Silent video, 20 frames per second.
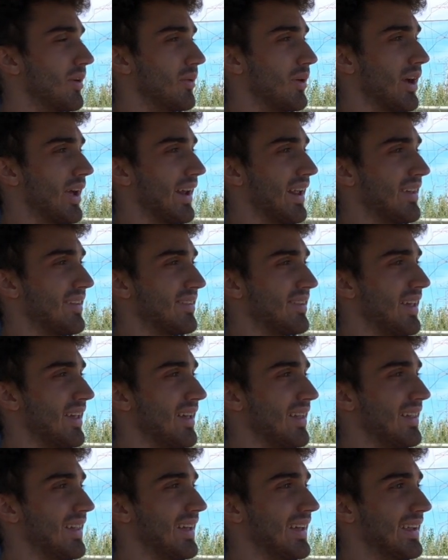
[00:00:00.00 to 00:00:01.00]
what can I
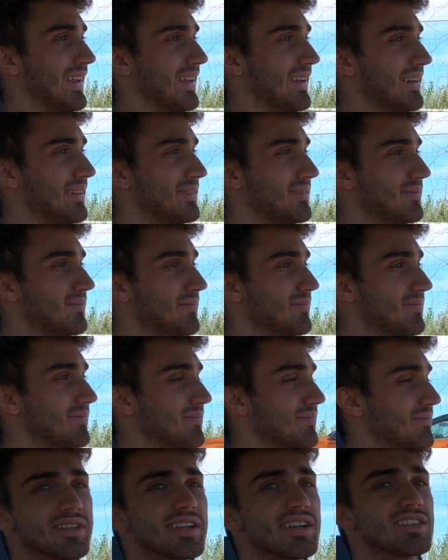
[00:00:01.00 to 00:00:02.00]
say, like,
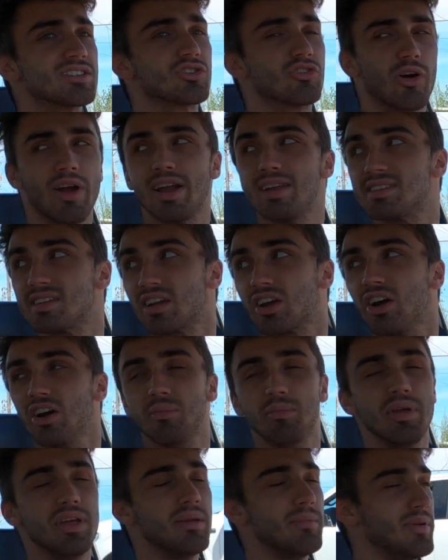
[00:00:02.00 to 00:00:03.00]
it wasn't as great as it
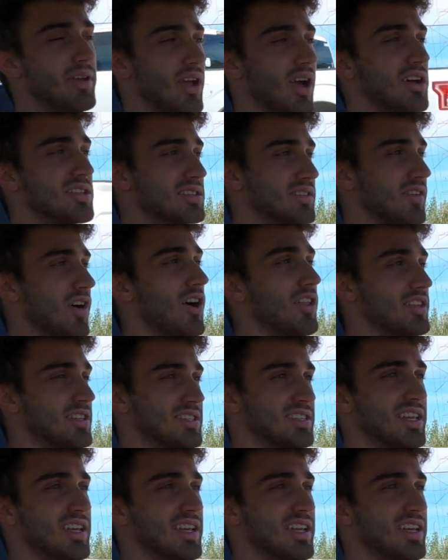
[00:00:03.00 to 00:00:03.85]
could be because of all the